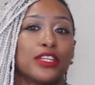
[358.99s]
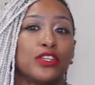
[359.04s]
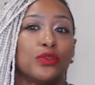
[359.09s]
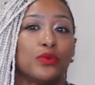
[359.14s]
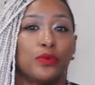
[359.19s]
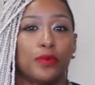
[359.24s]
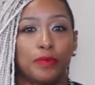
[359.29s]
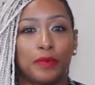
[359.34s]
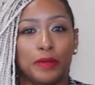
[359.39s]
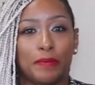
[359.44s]
You
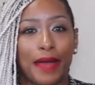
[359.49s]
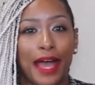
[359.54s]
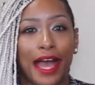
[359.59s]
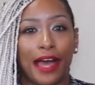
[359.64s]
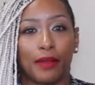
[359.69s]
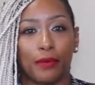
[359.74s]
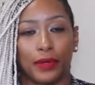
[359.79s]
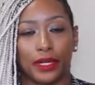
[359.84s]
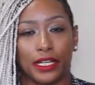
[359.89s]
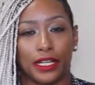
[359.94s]
would be
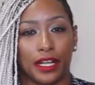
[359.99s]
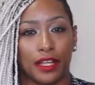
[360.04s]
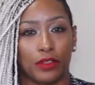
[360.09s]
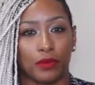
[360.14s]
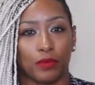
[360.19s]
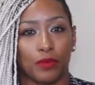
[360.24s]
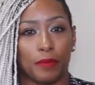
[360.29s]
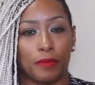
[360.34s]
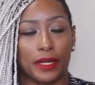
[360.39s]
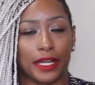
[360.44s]
mad when another
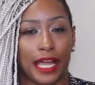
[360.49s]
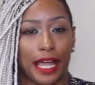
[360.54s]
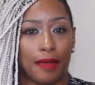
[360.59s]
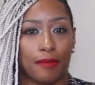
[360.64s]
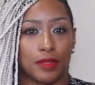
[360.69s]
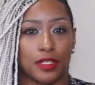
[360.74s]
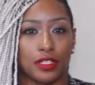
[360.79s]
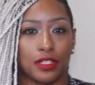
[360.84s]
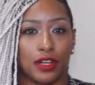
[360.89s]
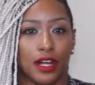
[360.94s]
woman came
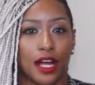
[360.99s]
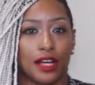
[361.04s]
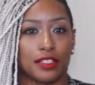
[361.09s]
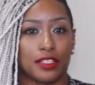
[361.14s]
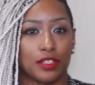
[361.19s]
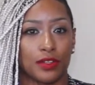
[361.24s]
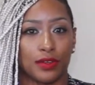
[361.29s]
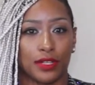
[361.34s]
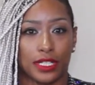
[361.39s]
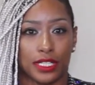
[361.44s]
into your house
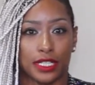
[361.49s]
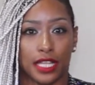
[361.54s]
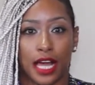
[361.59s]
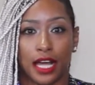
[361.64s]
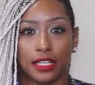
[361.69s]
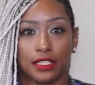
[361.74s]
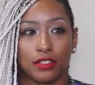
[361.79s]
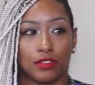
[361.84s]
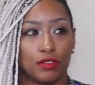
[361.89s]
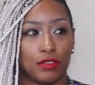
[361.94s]
and
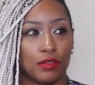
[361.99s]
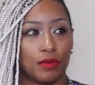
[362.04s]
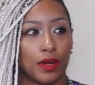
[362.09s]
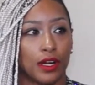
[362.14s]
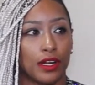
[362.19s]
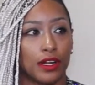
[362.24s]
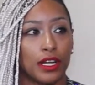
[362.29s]
criticized who you were.